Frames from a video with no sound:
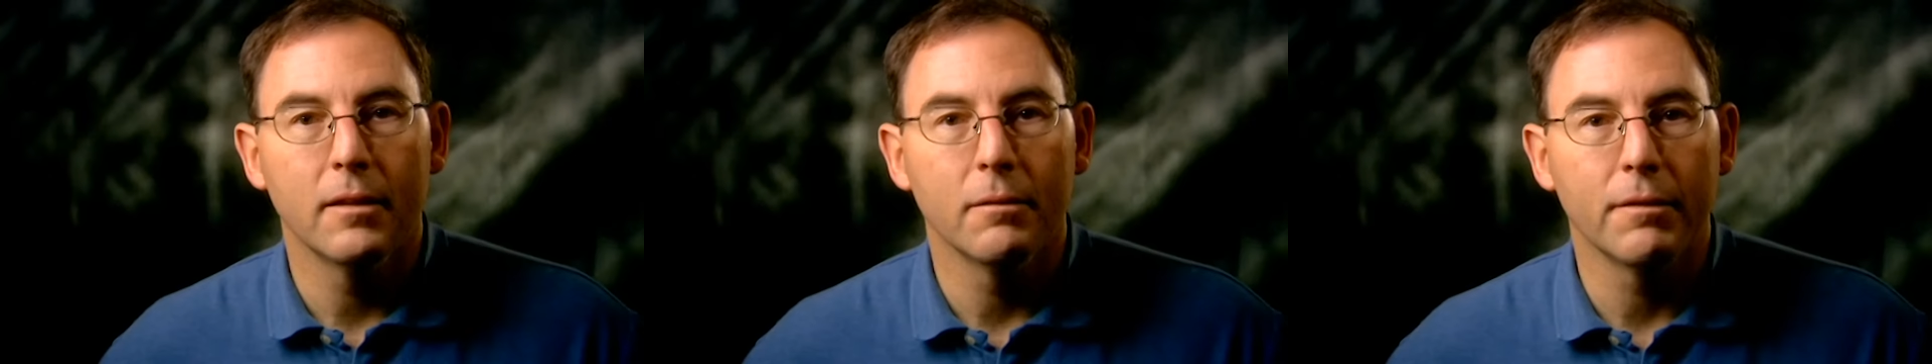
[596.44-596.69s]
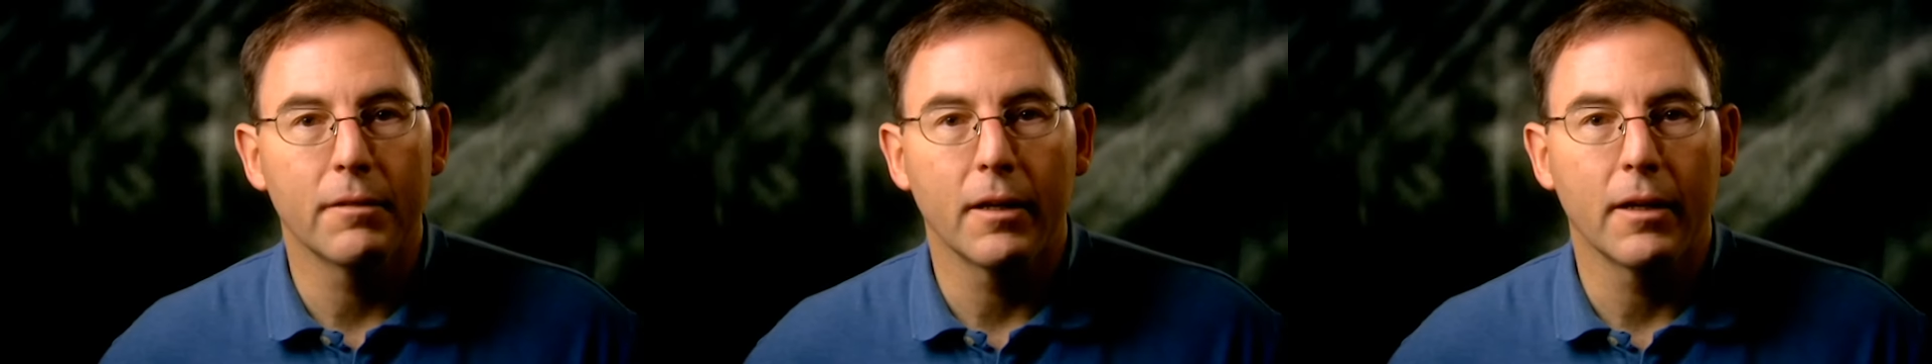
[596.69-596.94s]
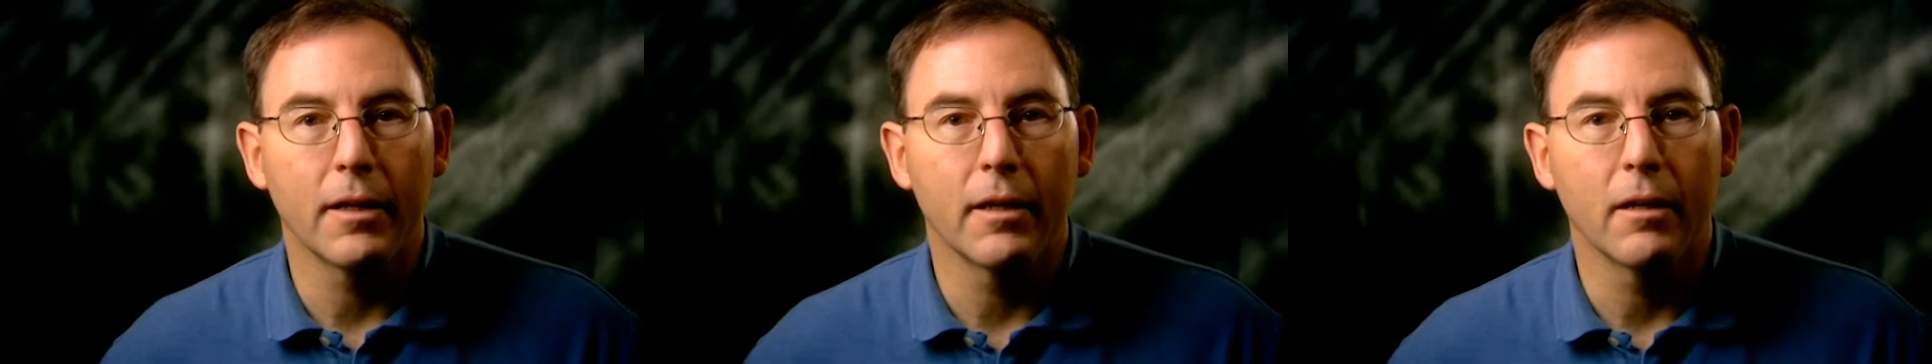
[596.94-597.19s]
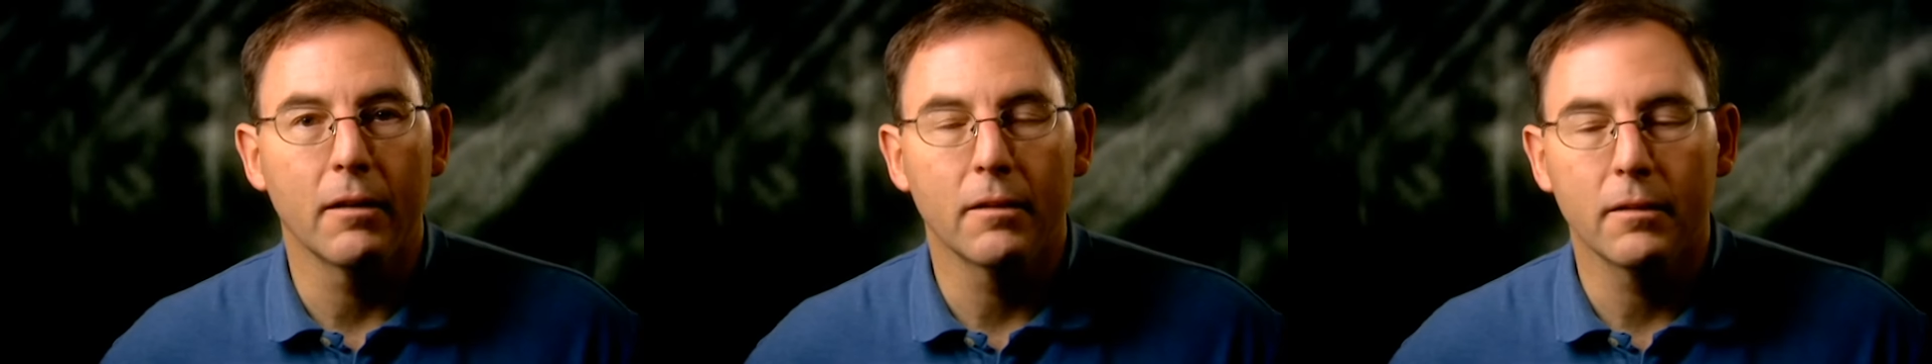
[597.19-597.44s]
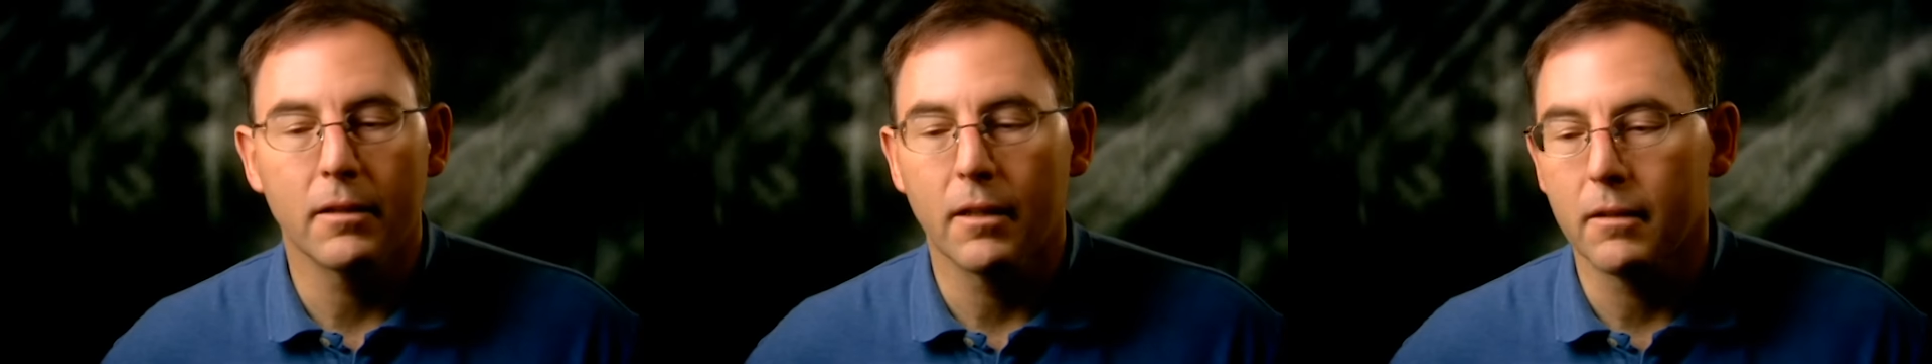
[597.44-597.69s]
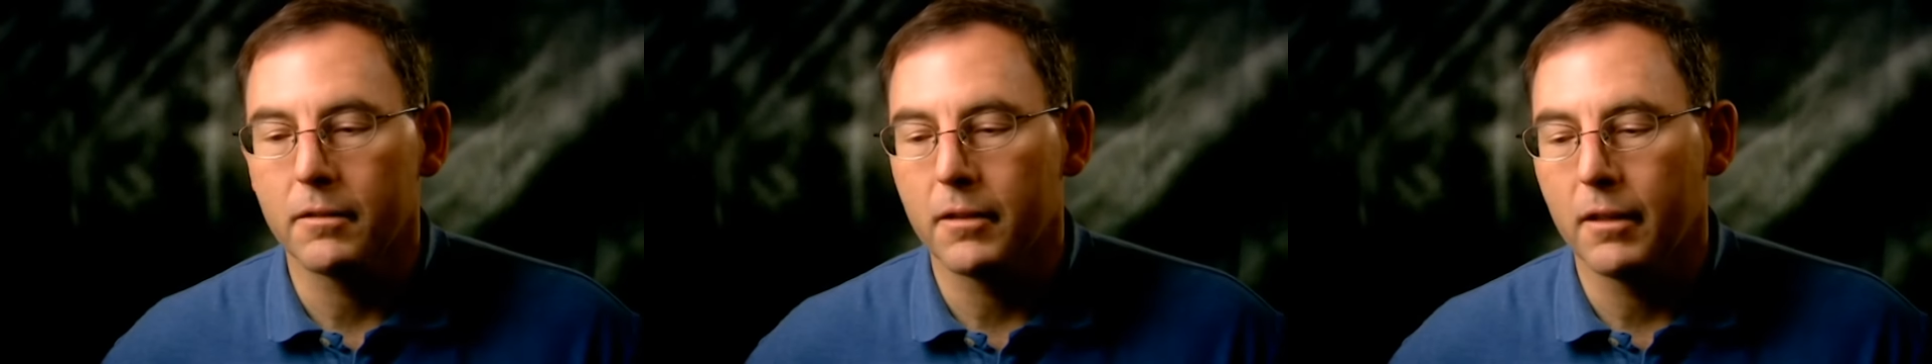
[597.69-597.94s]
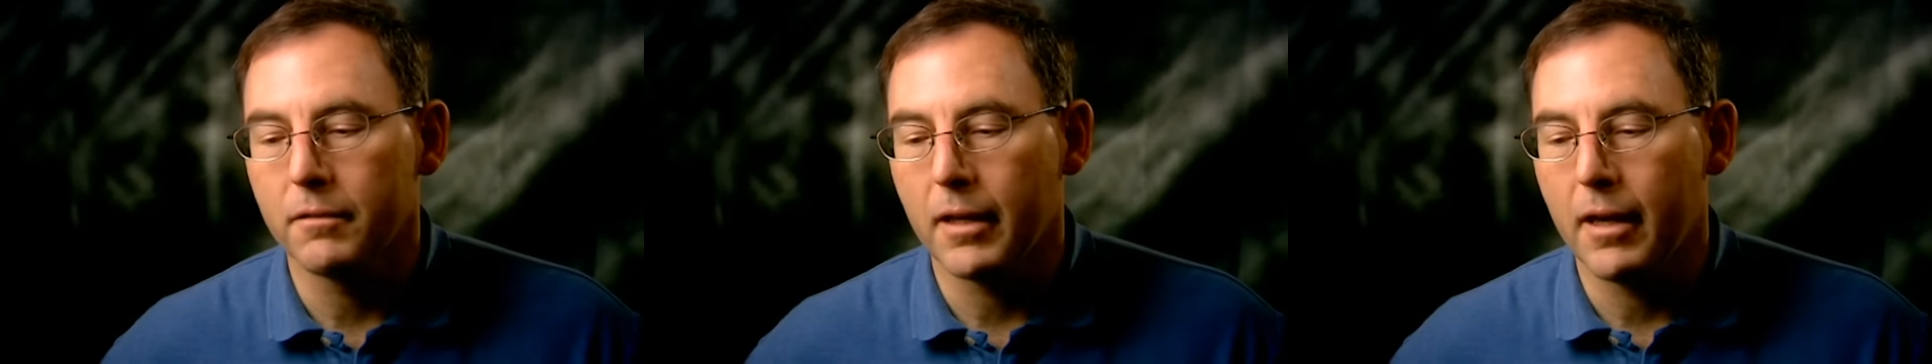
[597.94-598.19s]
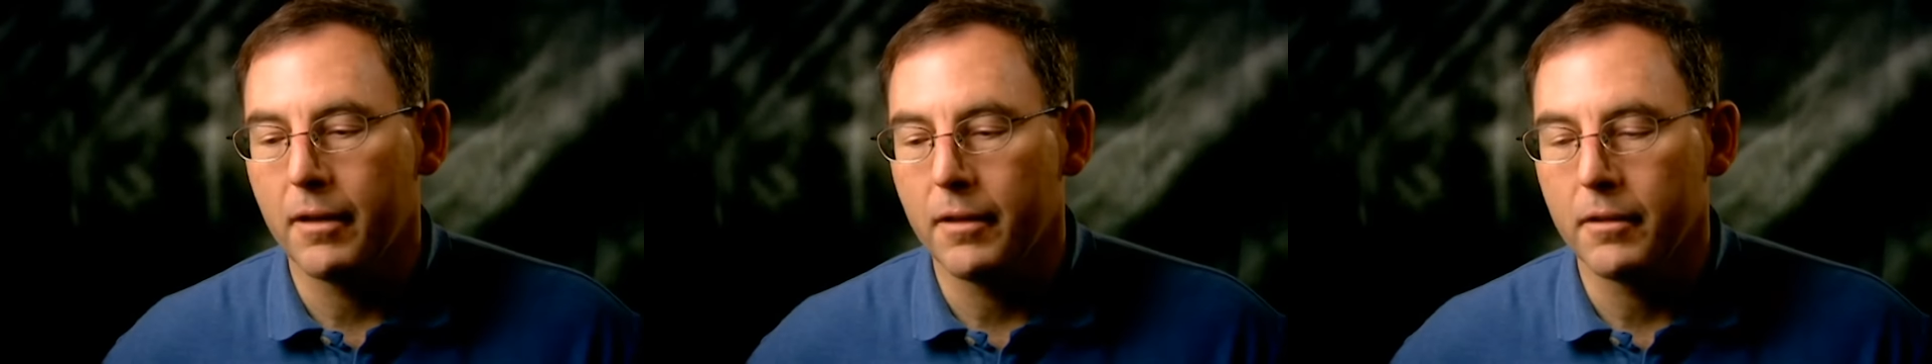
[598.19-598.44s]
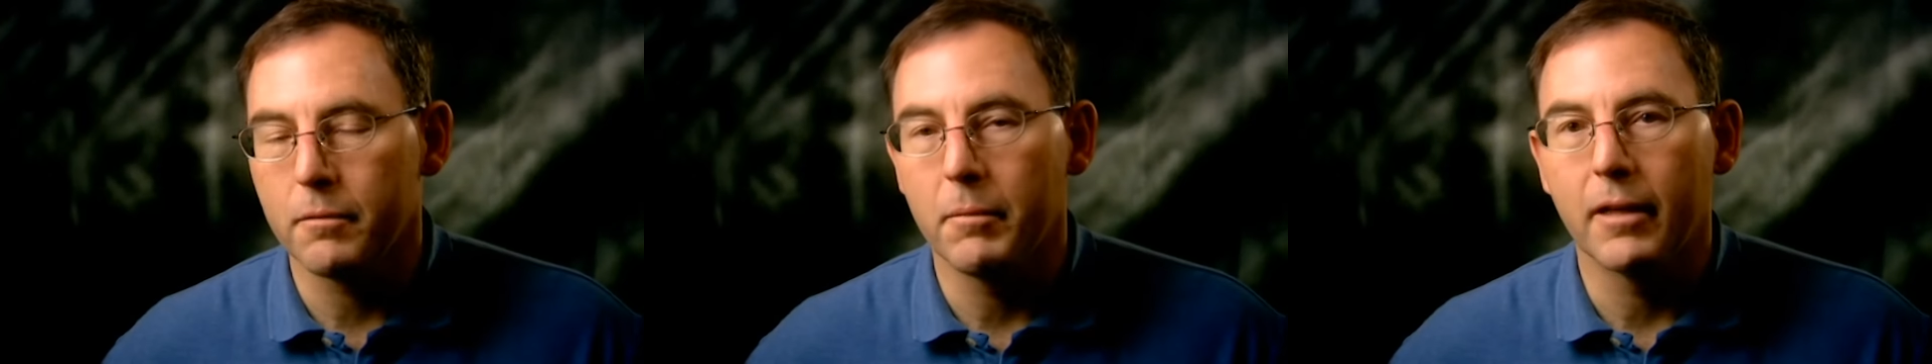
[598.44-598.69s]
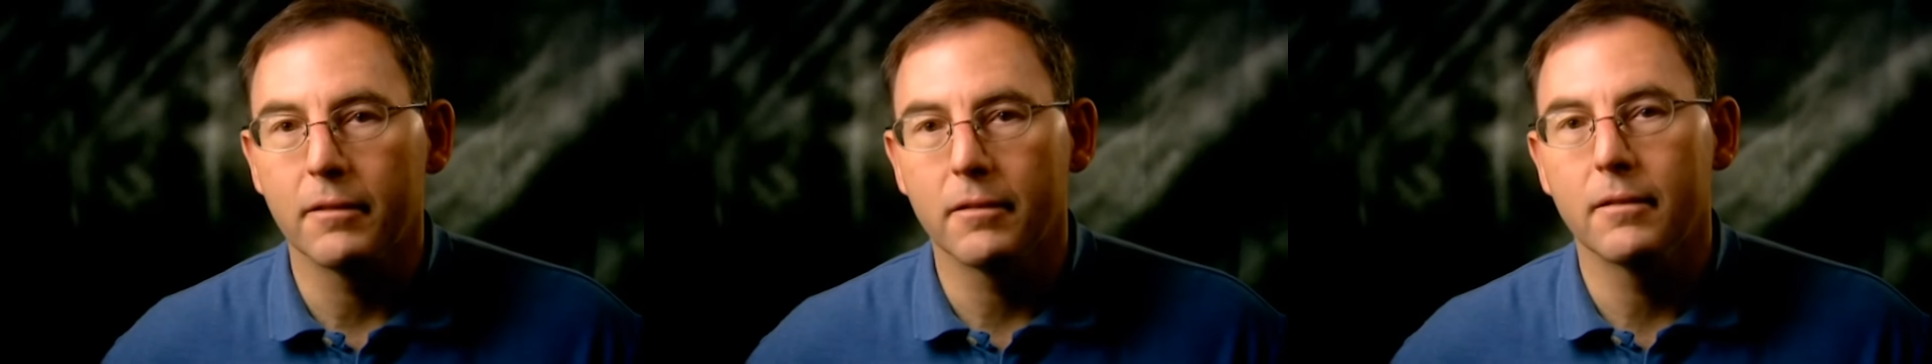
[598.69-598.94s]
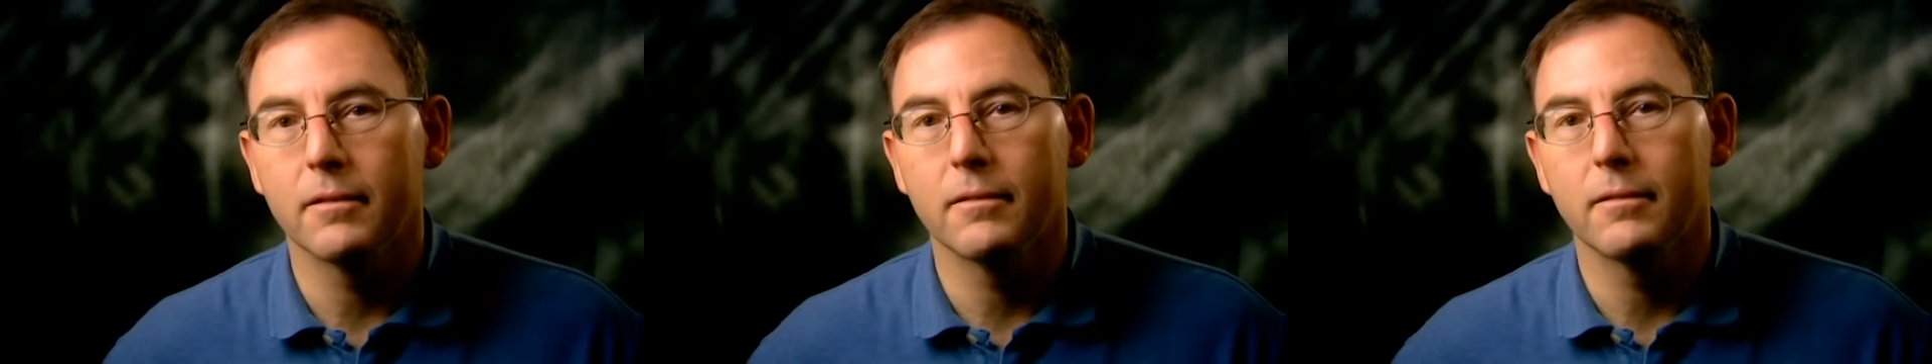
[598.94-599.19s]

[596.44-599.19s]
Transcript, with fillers: and we've got to get our get ourselves out of this mess.